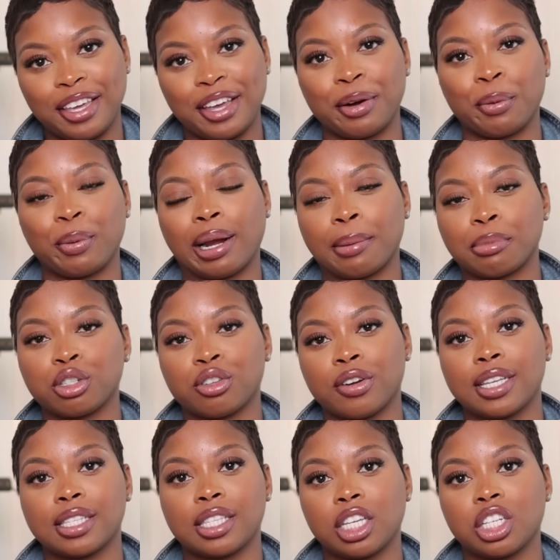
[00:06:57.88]
year when I'm
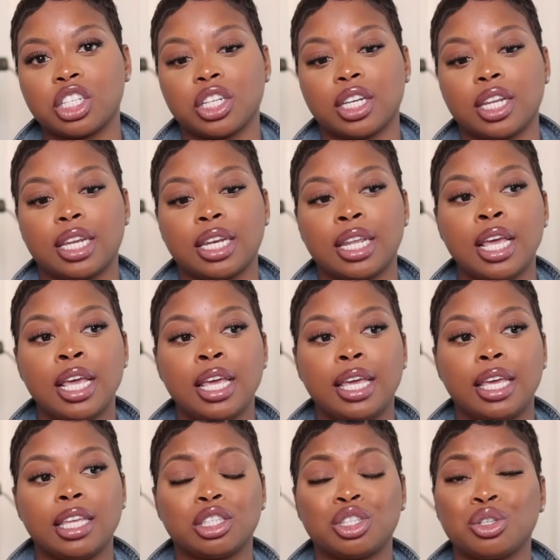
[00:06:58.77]
transitioning
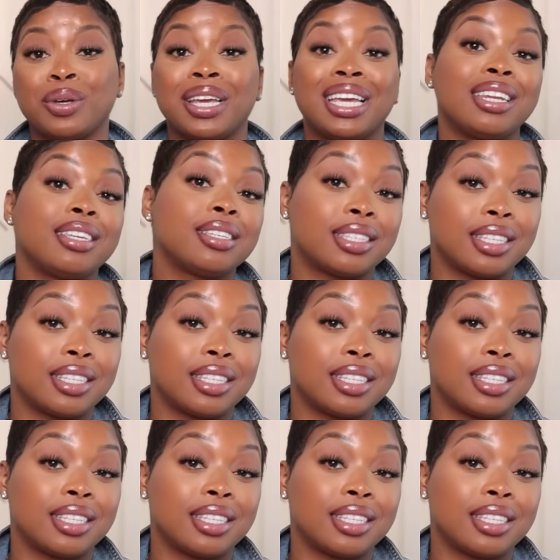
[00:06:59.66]
into any